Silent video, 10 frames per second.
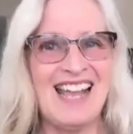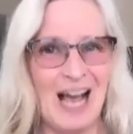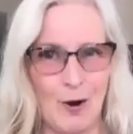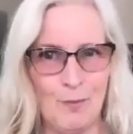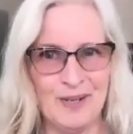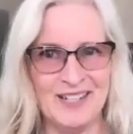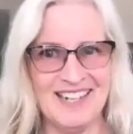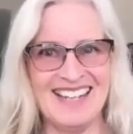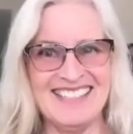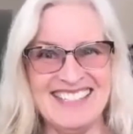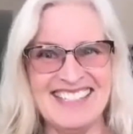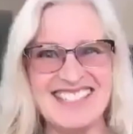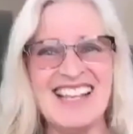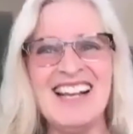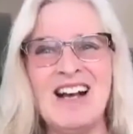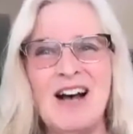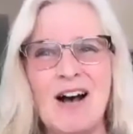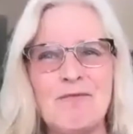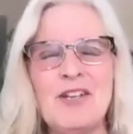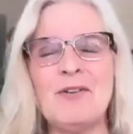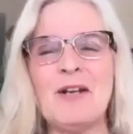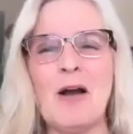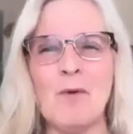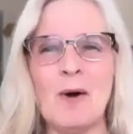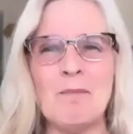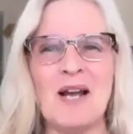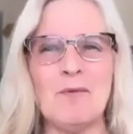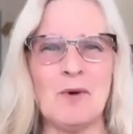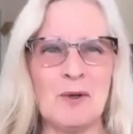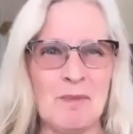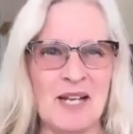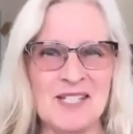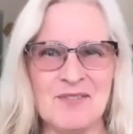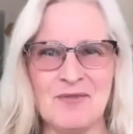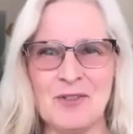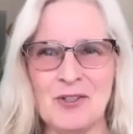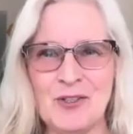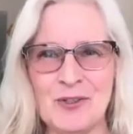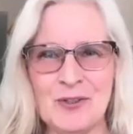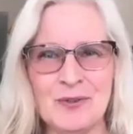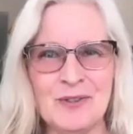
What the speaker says: help and ideas of figuring out what might work best for you.